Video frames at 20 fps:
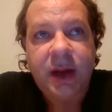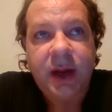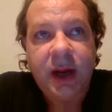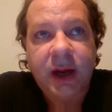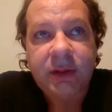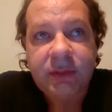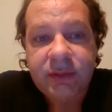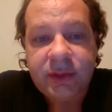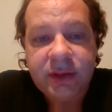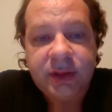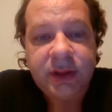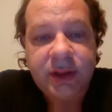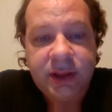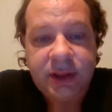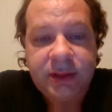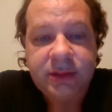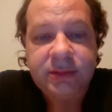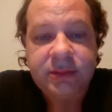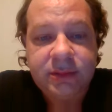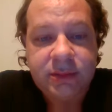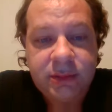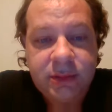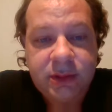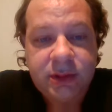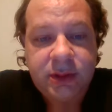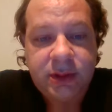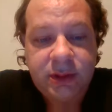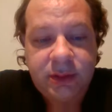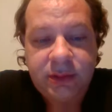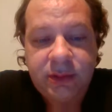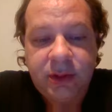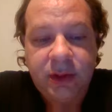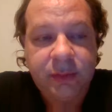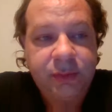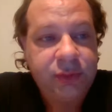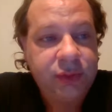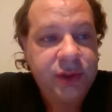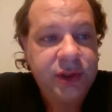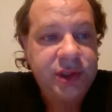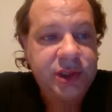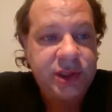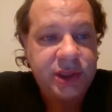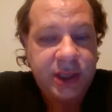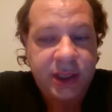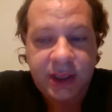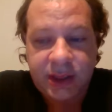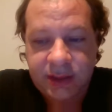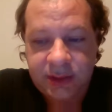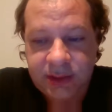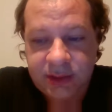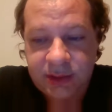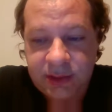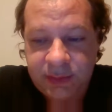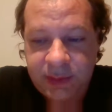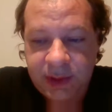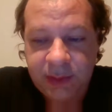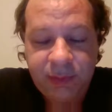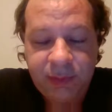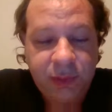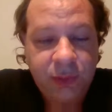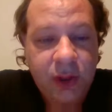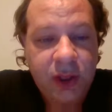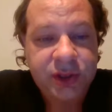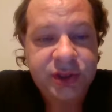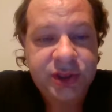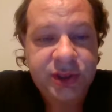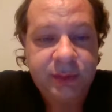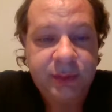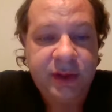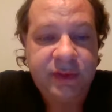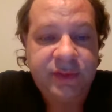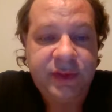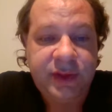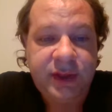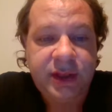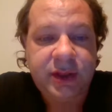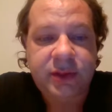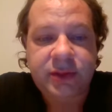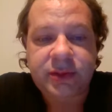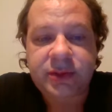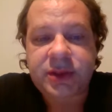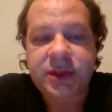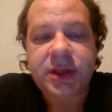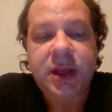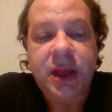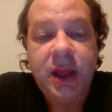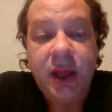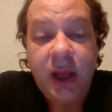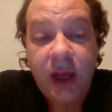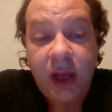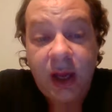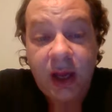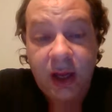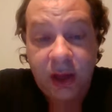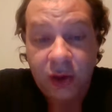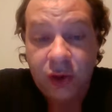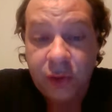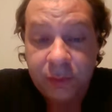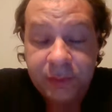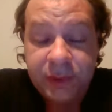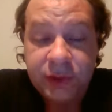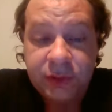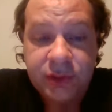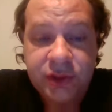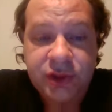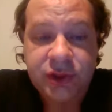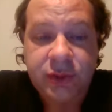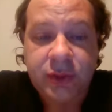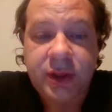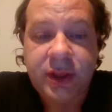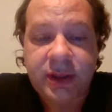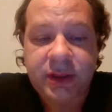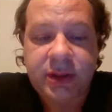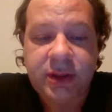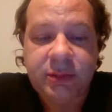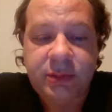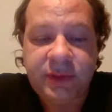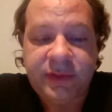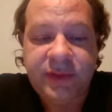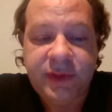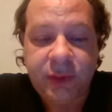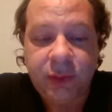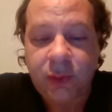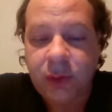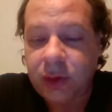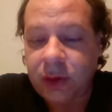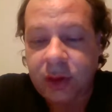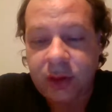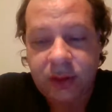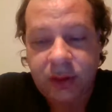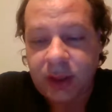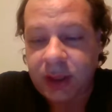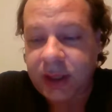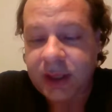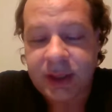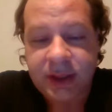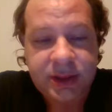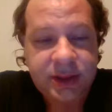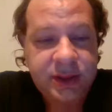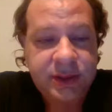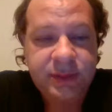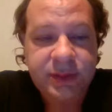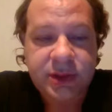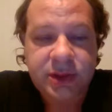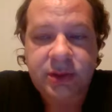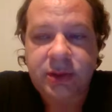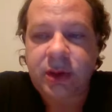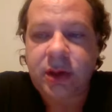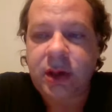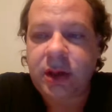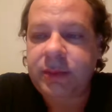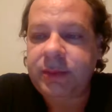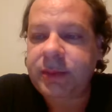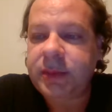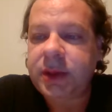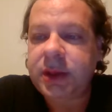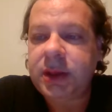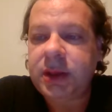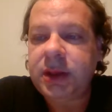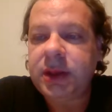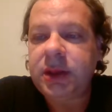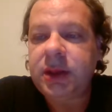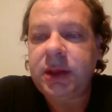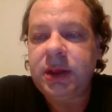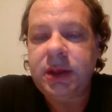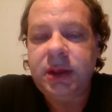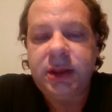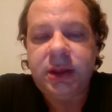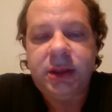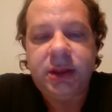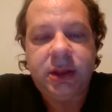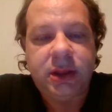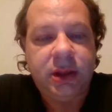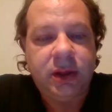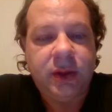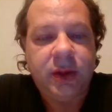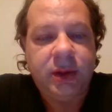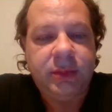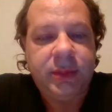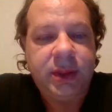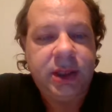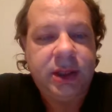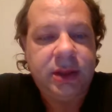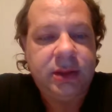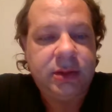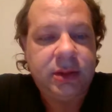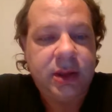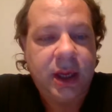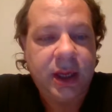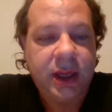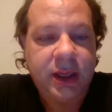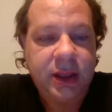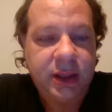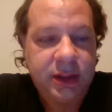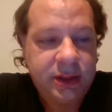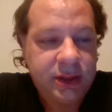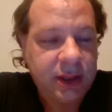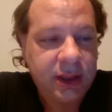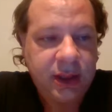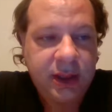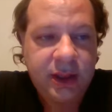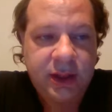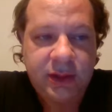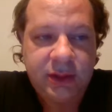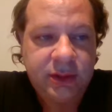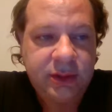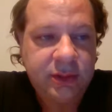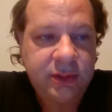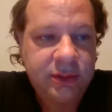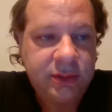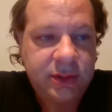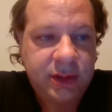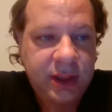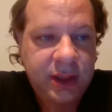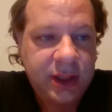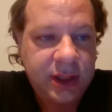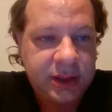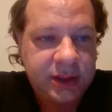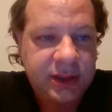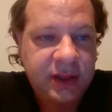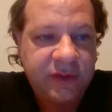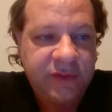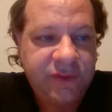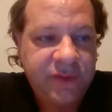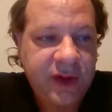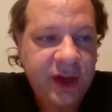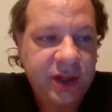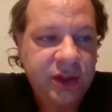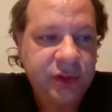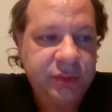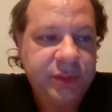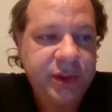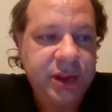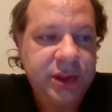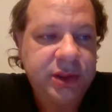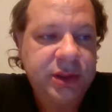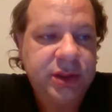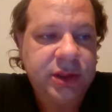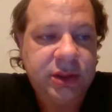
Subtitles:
I really appreciate the people watching my videos. I hope you're enjoying them. If you are, like and subscribe. I could get you hit that follow button.